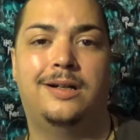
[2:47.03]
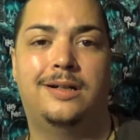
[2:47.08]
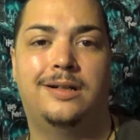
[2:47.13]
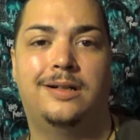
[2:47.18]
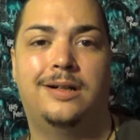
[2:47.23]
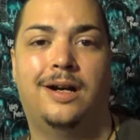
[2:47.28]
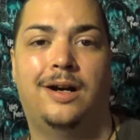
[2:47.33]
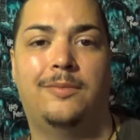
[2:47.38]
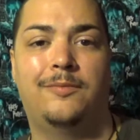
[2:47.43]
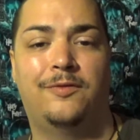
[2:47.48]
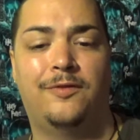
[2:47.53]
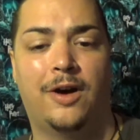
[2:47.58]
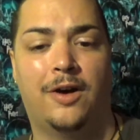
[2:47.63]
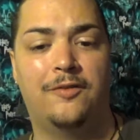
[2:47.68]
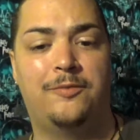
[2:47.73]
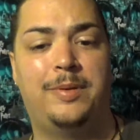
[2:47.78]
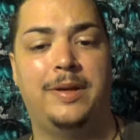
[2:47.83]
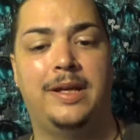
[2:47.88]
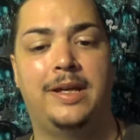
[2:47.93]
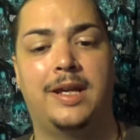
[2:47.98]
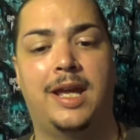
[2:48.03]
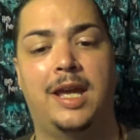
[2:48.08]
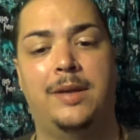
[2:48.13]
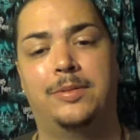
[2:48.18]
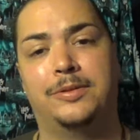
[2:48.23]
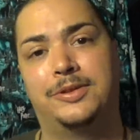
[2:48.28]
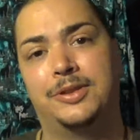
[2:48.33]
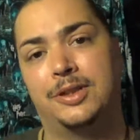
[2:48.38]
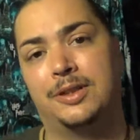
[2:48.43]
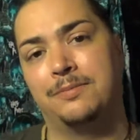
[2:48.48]
of being
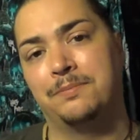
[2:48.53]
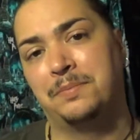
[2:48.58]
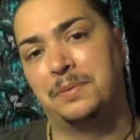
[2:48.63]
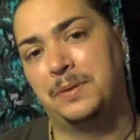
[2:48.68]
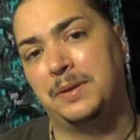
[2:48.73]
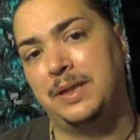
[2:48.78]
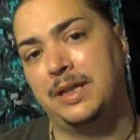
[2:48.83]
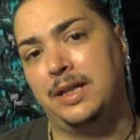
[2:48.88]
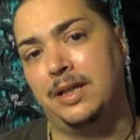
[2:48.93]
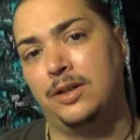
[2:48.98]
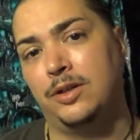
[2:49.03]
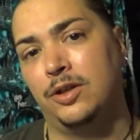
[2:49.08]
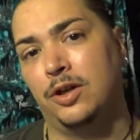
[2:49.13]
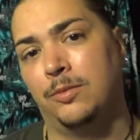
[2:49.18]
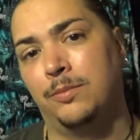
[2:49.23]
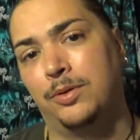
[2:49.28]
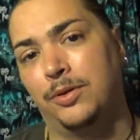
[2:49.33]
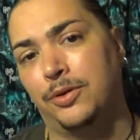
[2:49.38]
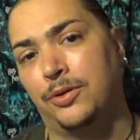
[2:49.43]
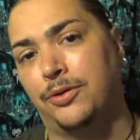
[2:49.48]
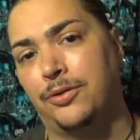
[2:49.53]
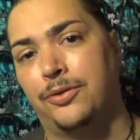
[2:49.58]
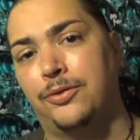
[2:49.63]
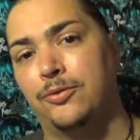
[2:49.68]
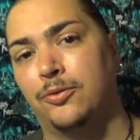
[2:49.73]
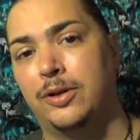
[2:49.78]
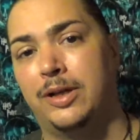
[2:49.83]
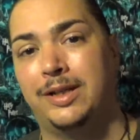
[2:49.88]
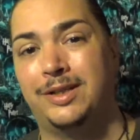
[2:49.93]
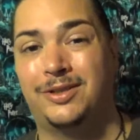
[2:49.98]
able to complete number
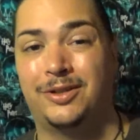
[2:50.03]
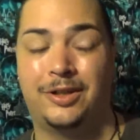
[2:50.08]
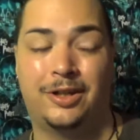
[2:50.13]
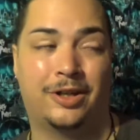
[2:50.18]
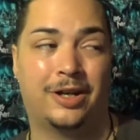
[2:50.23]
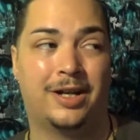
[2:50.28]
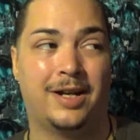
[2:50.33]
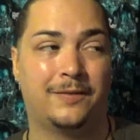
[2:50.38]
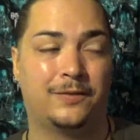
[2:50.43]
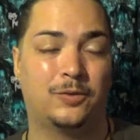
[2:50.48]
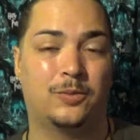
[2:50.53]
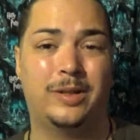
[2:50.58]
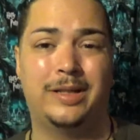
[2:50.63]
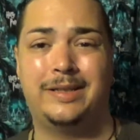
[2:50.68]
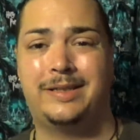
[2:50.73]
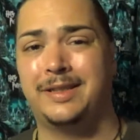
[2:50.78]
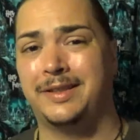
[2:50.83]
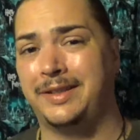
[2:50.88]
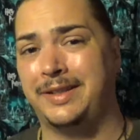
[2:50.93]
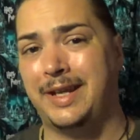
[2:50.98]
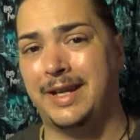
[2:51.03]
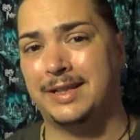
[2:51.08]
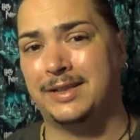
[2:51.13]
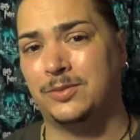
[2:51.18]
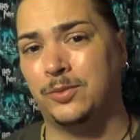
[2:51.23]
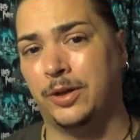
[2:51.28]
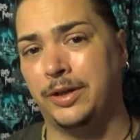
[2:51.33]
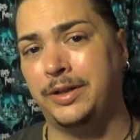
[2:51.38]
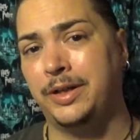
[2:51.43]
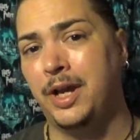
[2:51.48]
3, so you're gonna have to wait till the next
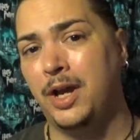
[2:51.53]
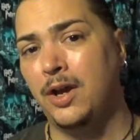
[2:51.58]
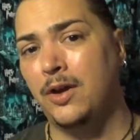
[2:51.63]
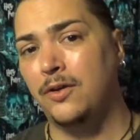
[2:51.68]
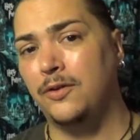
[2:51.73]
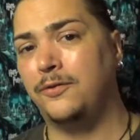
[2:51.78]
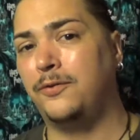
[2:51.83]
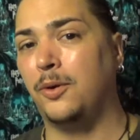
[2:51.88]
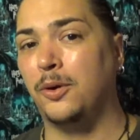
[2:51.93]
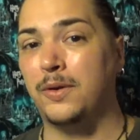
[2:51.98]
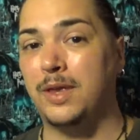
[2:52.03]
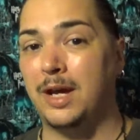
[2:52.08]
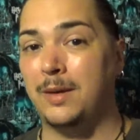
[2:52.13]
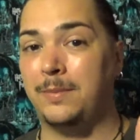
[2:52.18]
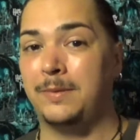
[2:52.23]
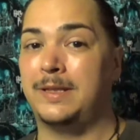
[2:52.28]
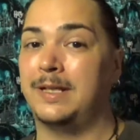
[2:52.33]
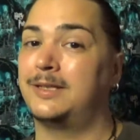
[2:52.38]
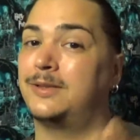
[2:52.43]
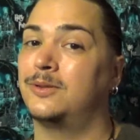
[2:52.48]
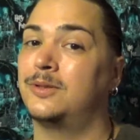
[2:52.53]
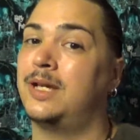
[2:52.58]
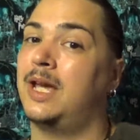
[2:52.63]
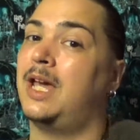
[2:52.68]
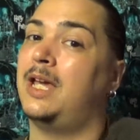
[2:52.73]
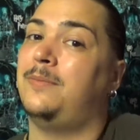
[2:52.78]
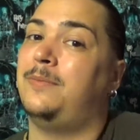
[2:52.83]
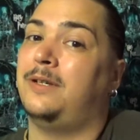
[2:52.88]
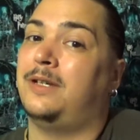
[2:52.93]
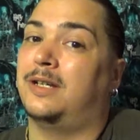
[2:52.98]
one for that, but that's
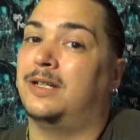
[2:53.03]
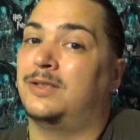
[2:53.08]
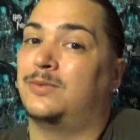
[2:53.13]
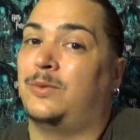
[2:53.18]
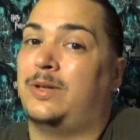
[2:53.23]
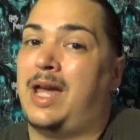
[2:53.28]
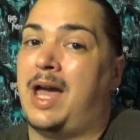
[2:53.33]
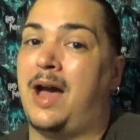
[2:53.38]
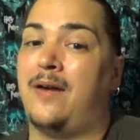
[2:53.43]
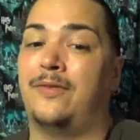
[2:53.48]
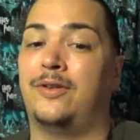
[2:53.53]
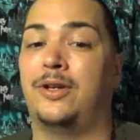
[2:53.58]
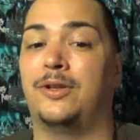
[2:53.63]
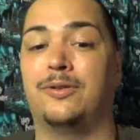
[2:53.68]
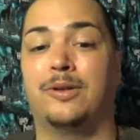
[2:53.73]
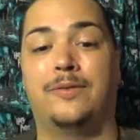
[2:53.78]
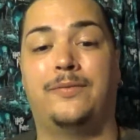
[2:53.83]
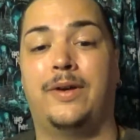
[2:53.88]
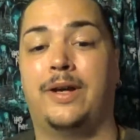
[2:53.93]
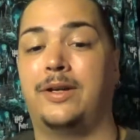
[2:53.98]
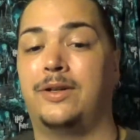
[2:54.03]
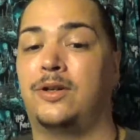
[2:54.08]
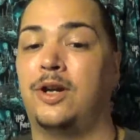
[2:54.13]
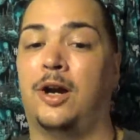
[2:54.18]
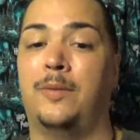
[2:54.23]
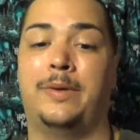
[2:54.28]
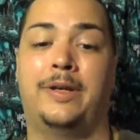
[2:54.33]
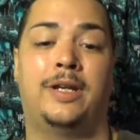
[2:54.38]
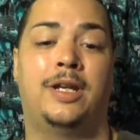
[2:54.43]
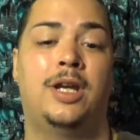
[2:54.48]
okay because we have another event
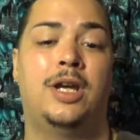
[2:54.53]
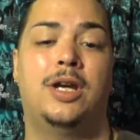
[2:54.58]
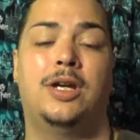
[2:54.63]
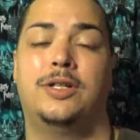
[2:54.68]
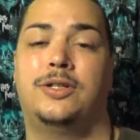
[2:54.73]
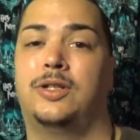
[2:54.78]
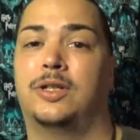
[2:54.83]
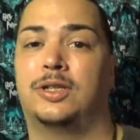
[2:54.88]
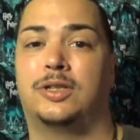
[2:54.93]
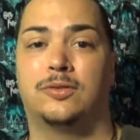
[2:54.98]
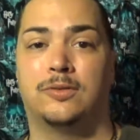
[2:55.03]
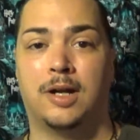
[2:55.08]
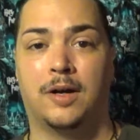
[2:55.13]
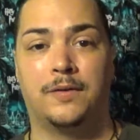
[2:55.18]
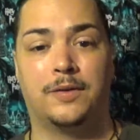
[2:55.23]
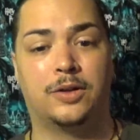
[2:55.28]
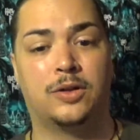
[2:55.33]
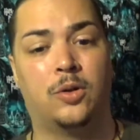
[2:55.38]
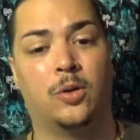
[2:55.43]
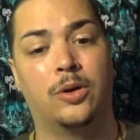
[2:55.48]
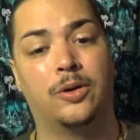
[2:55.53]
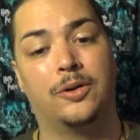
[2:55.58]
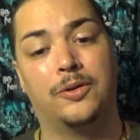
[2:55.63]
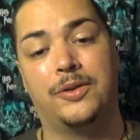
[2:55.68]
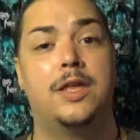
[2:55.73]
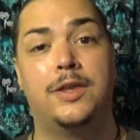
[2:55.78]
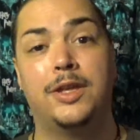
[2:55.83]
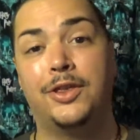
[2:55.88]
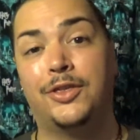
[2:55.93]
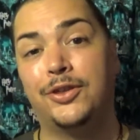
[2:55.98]
coming just around the corner.
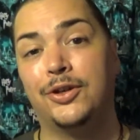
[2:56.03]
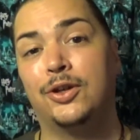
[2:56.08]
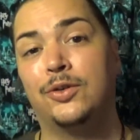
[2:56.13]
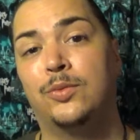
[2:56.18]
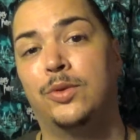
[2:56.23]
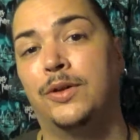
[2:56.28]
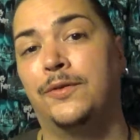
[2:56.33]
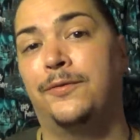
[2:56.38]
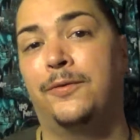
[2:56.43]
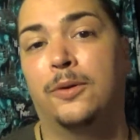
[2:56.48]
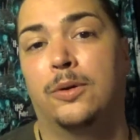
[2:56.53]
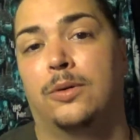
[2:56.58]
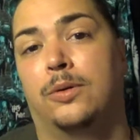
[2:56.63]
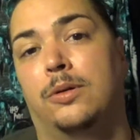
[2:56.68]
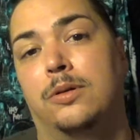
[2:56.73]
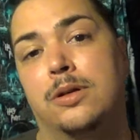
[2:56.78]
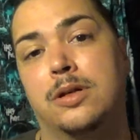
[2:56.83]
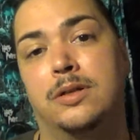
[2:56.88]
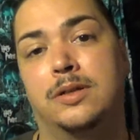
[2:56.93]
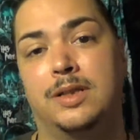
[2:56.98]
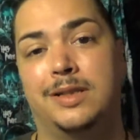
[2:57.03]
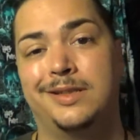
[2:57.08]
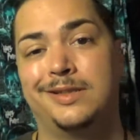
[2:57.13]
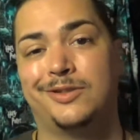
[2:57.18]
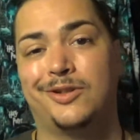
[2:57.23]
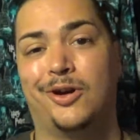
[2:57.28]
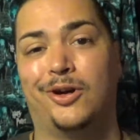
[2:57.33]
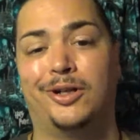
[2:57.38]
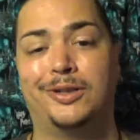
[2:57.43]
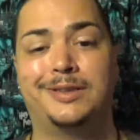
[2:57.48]
The third one for Aurors is
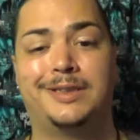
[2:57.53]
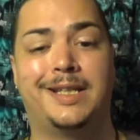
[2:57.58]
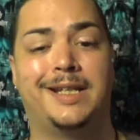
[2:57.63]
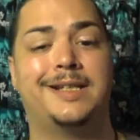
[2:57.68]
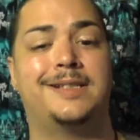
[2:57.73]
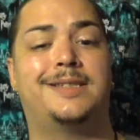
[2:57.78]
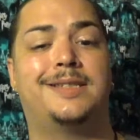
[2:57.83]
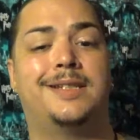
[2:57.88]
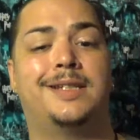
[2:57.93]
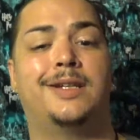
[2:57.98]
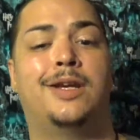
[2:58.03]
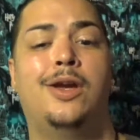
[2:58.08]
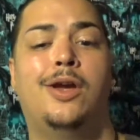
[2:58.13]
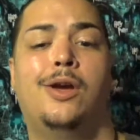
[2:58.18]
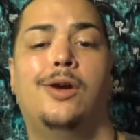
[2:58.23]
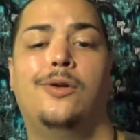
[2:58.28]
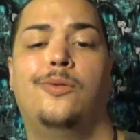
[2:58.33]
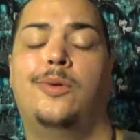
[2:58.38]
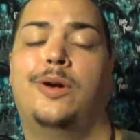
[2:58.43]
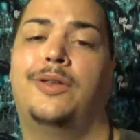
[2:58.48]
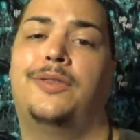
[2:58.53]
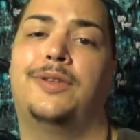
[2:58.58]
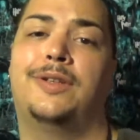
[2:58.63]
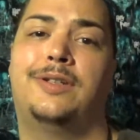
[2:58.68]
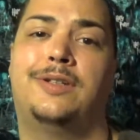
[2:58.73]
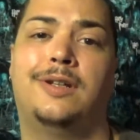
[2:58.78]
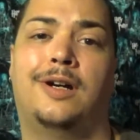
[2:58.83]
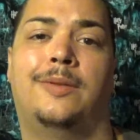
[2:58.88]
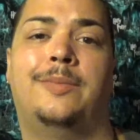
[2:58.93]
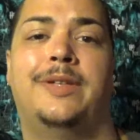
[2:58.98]
called Dancing
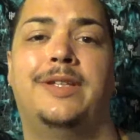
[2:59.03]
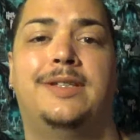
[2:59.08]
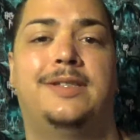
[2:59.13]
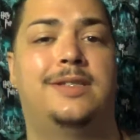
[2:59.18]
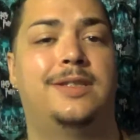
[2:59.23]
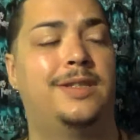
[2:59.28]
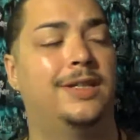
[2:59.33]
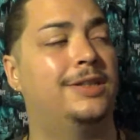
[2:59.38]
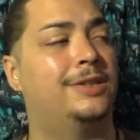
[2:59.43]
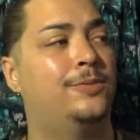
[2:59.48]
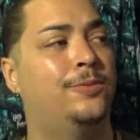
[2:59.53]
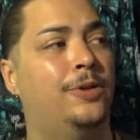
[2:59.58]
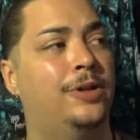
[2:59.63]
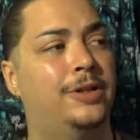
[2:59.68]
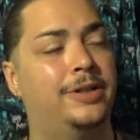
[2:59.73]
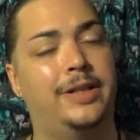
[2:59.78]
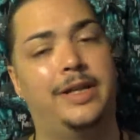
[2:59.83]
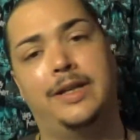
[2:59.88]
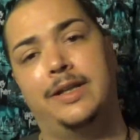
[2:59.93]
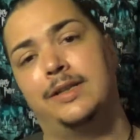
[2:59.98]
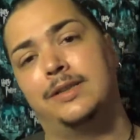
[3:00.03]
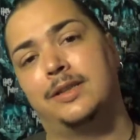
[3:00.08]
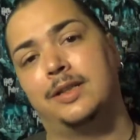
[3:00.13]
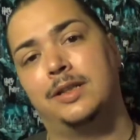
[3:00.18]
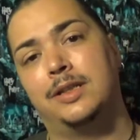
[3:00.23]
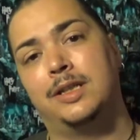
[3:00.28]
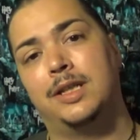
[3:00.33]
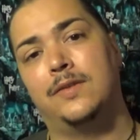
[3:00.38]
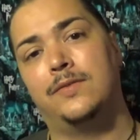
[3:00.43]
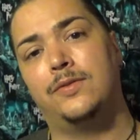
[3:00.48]
with Dummies. This one is
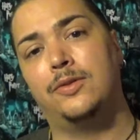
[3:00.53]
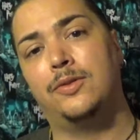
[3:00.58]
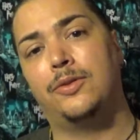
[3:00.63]
gonna give you